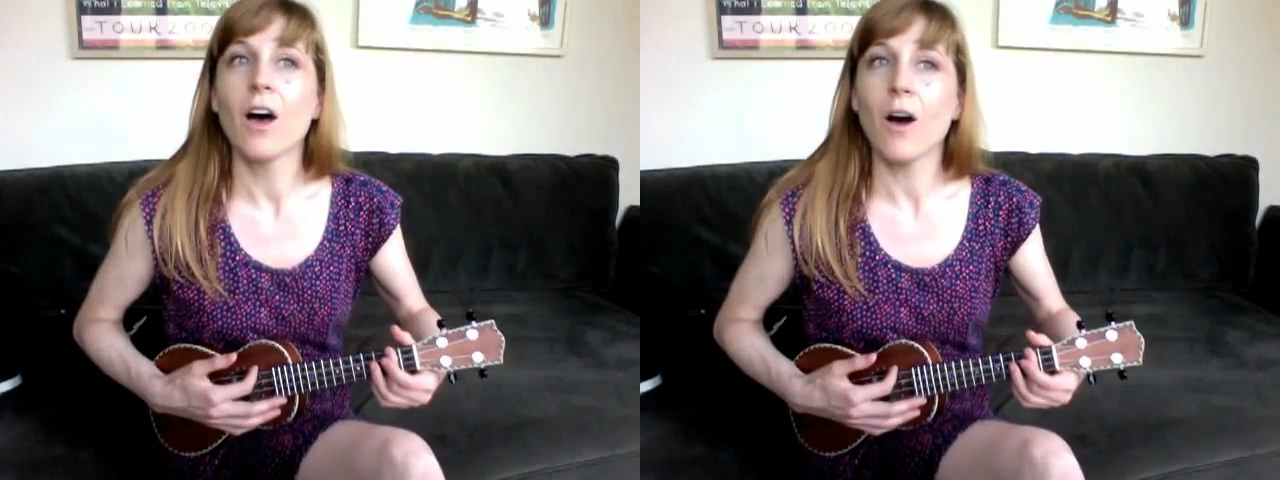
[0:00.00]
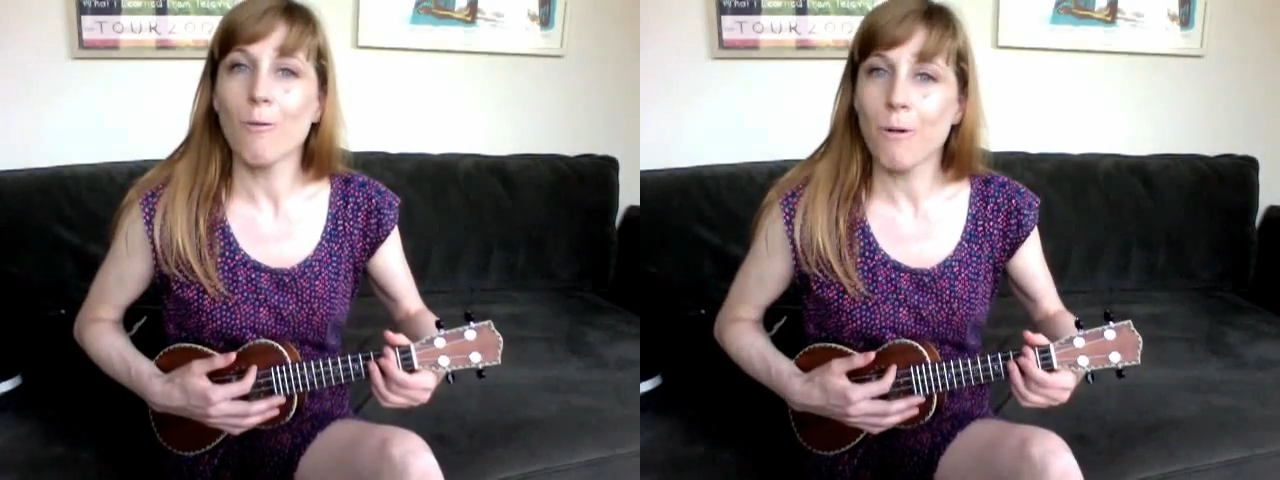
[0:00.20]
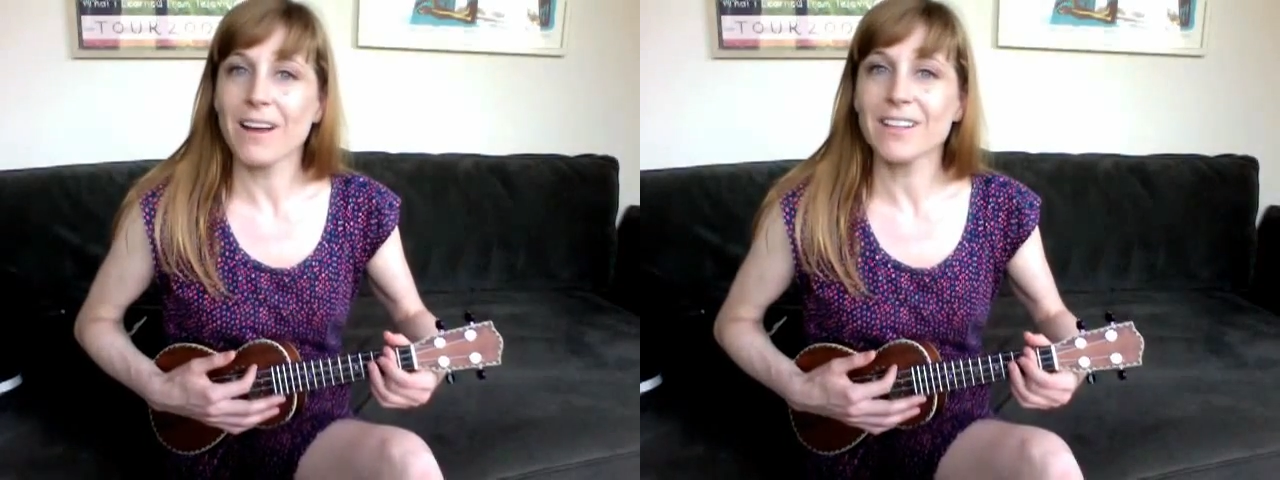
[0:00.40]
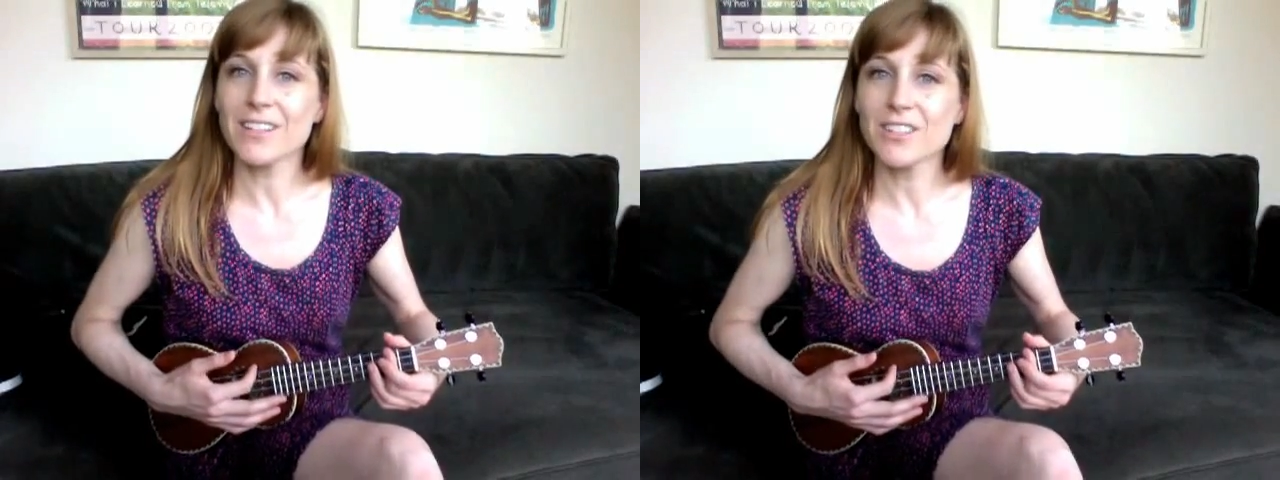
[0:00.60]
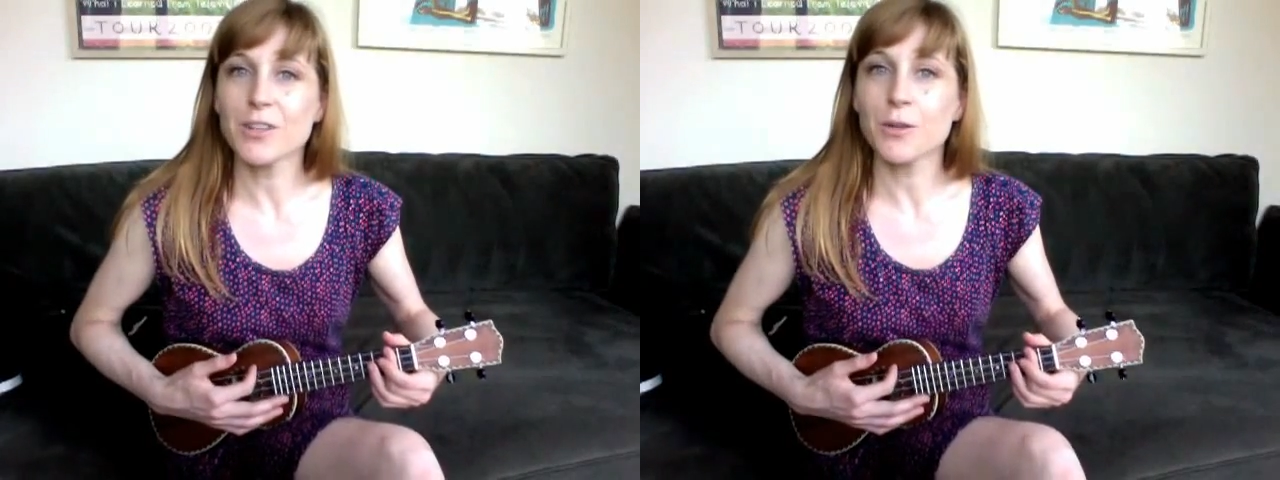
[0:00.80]
1,
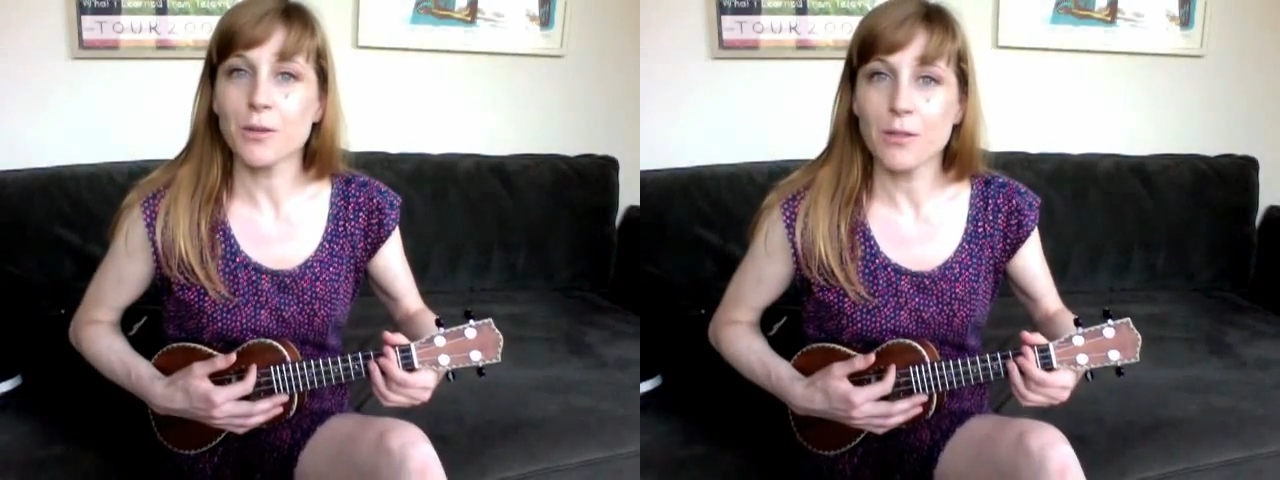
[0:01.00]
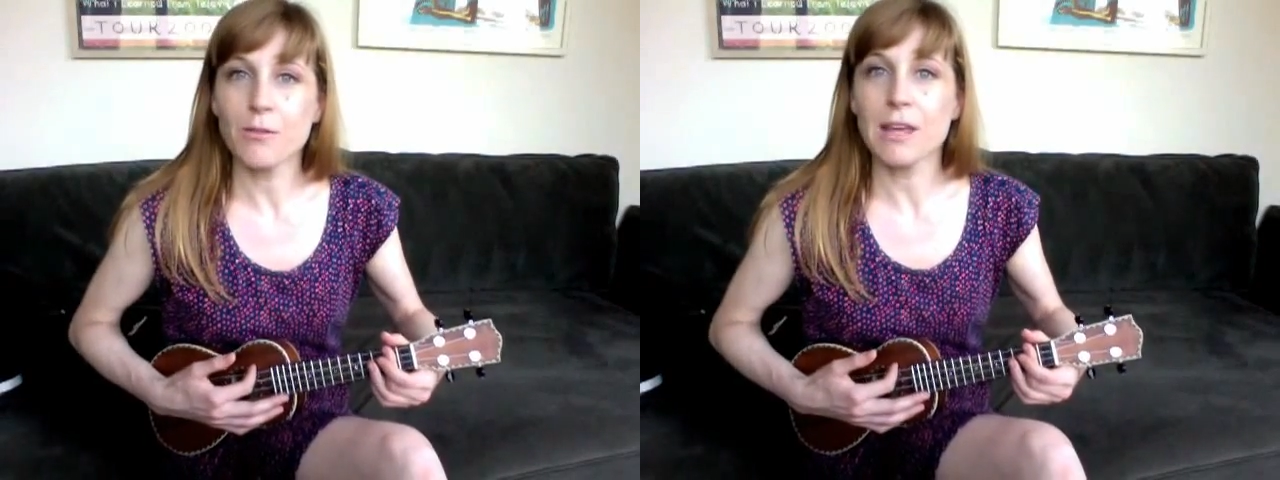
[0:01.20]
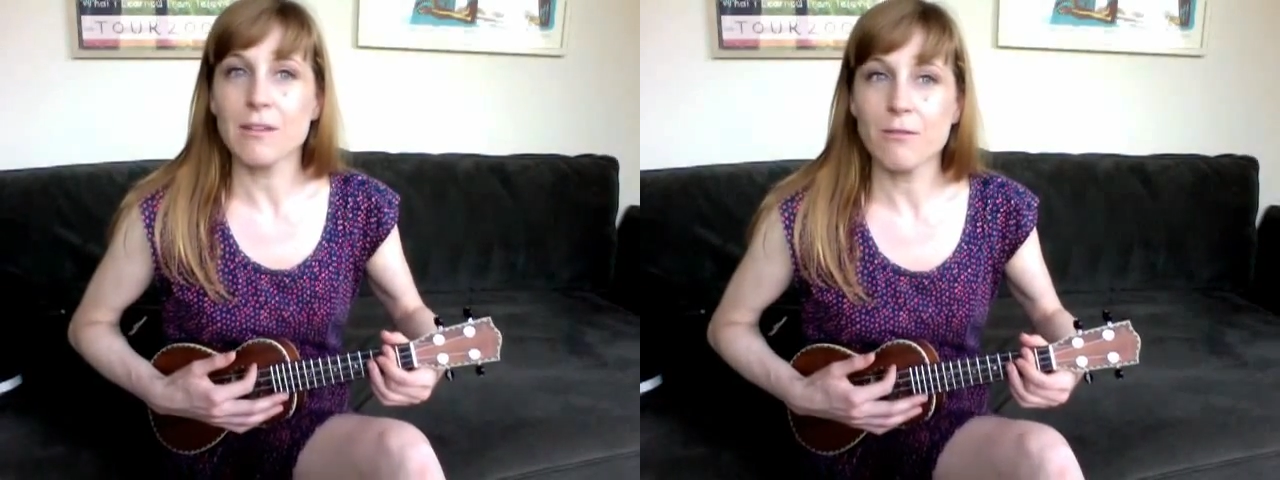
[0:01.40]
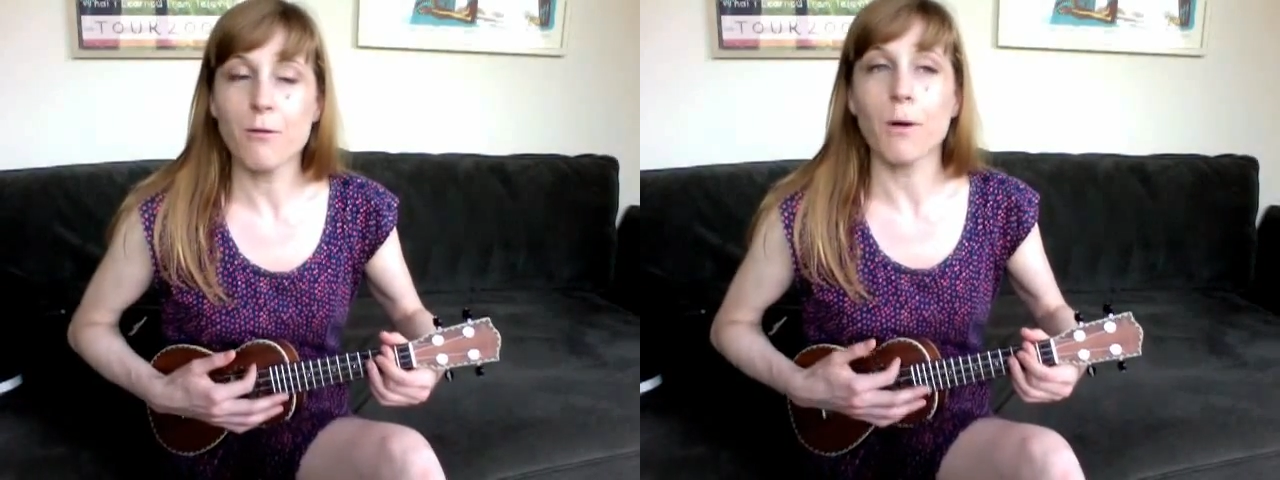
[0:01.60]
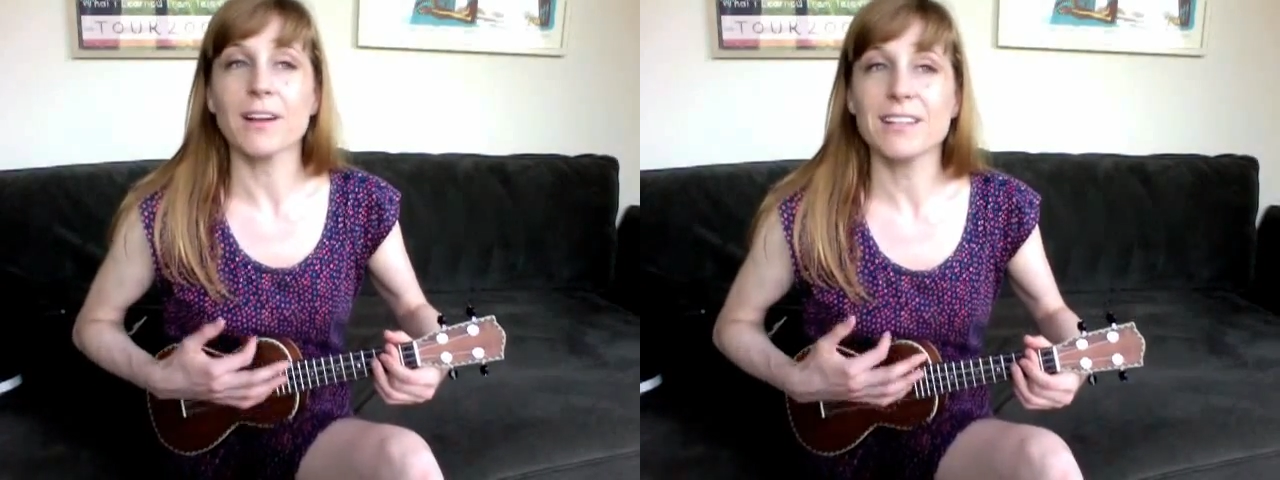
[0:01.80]
2, 3,
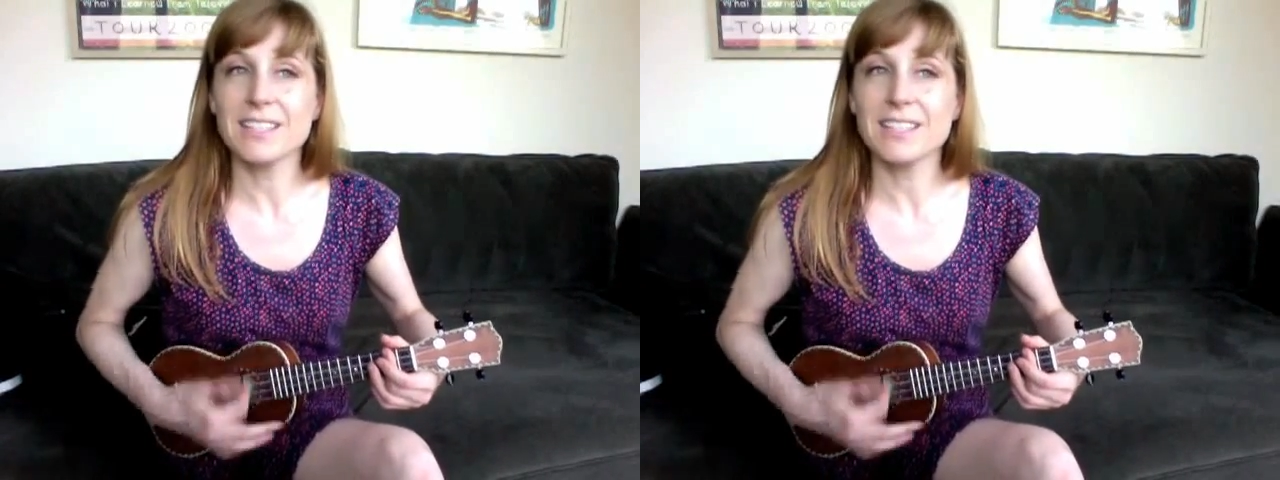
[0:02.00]
4.